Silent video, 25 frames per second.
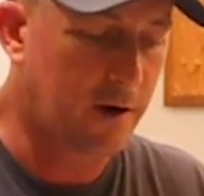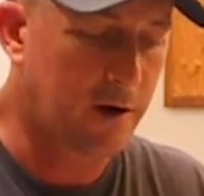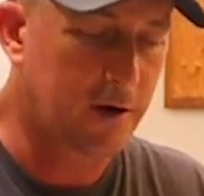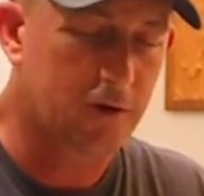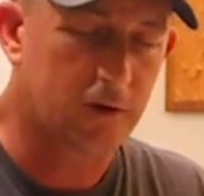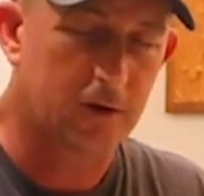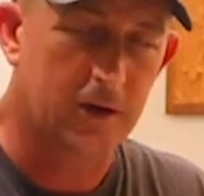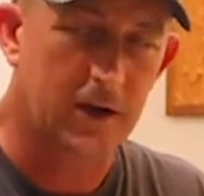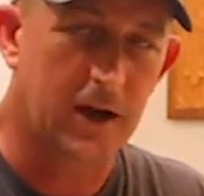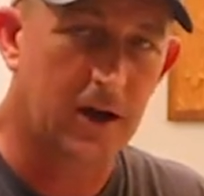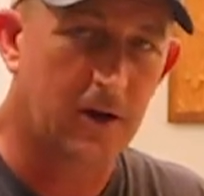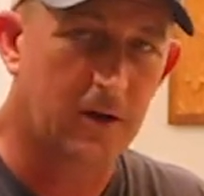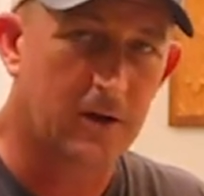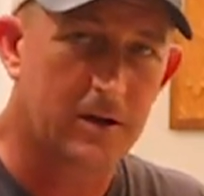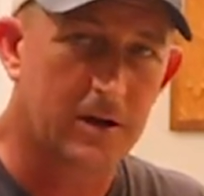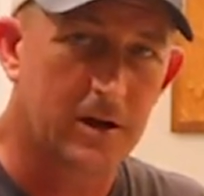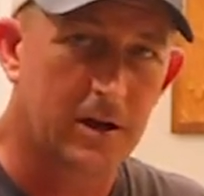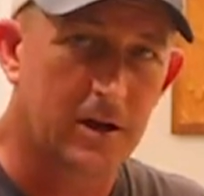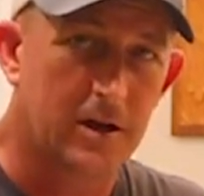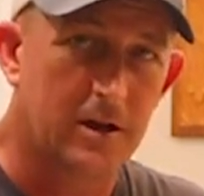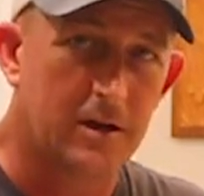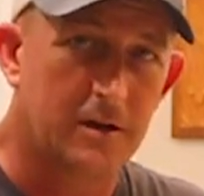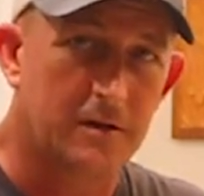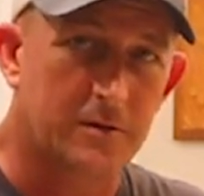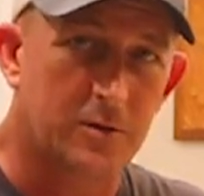archery elk.
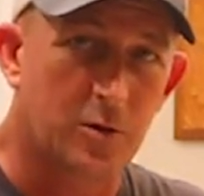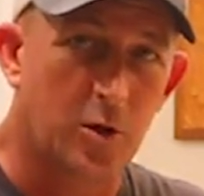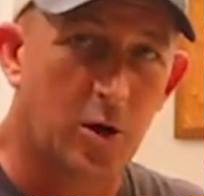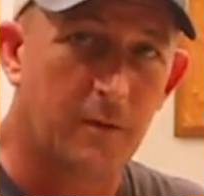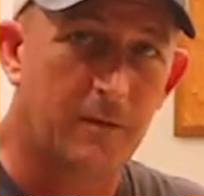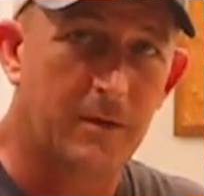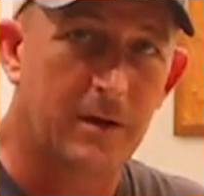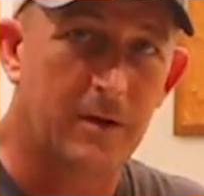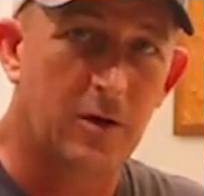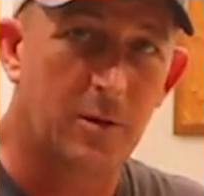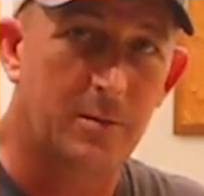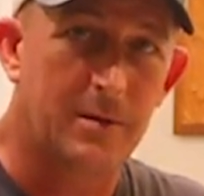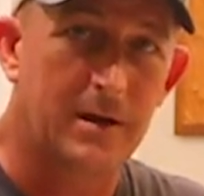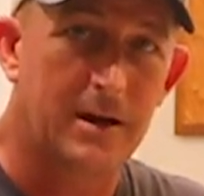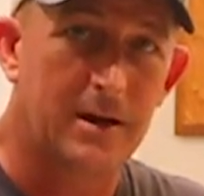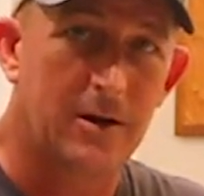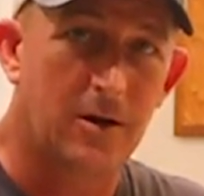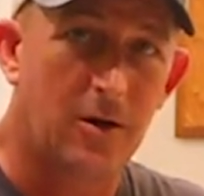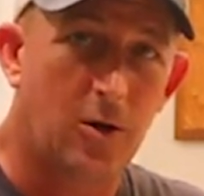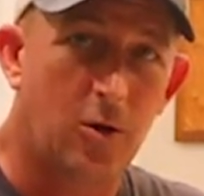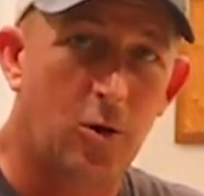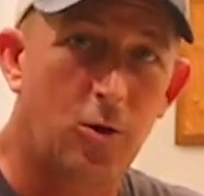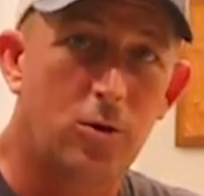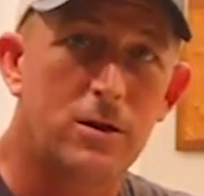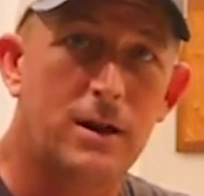So hopefully there'll be a
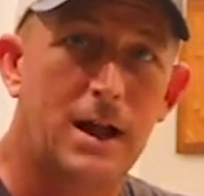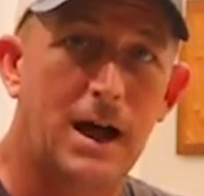whole